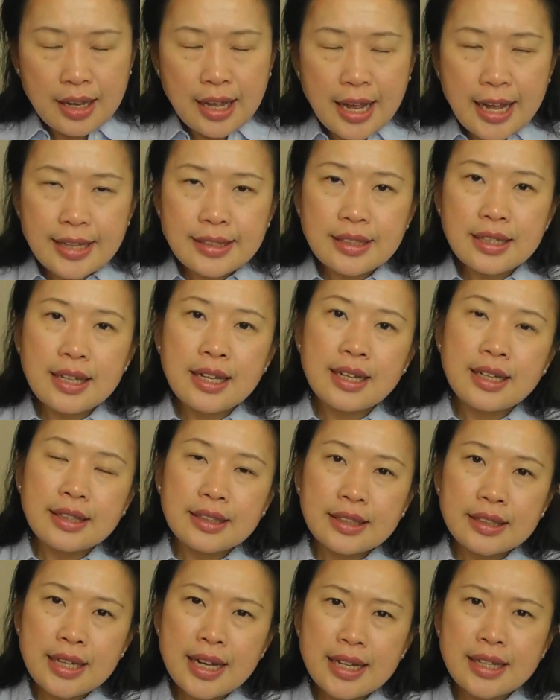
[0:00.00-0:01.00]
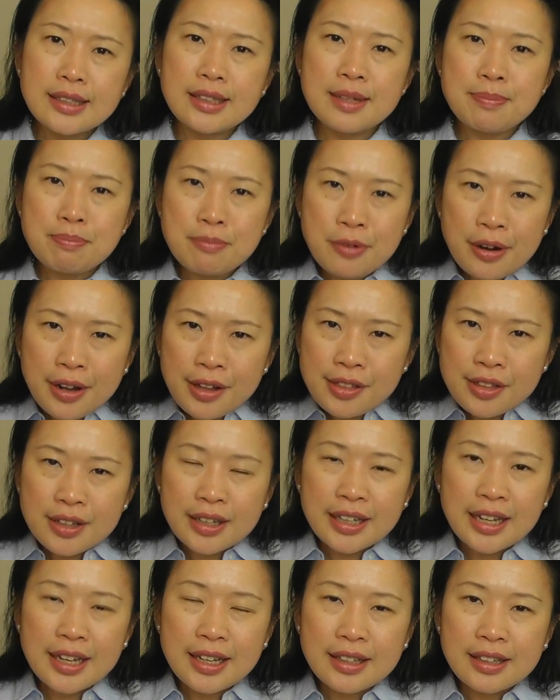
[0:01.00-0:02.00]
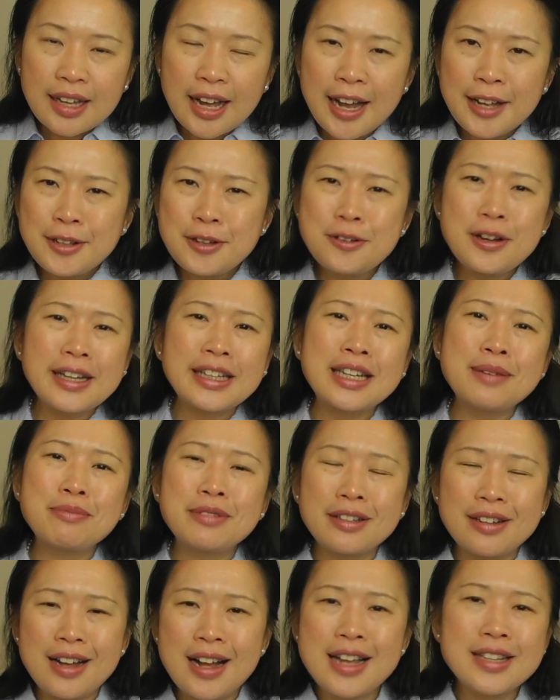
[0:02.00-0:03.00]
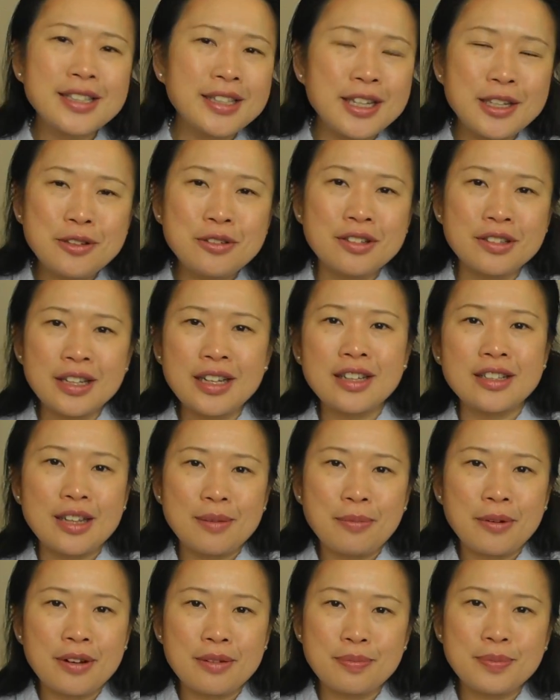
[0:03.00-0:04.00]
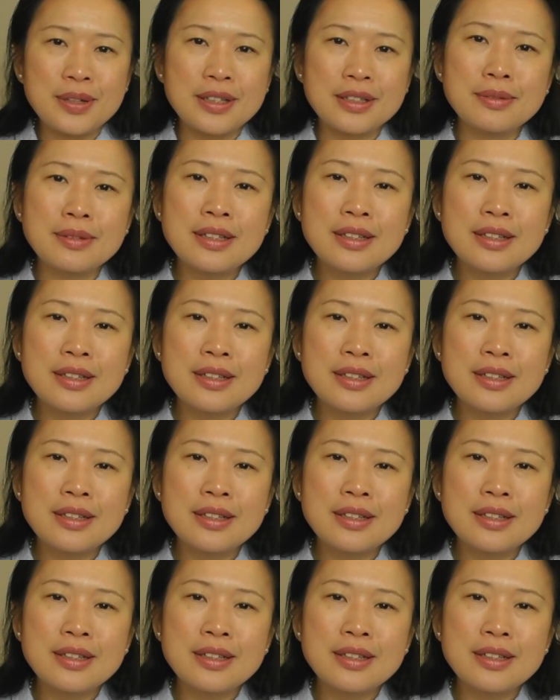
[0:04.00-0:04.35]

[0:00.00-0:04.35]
and take a deep breath again. I know I keep asking you to take a deep breath, but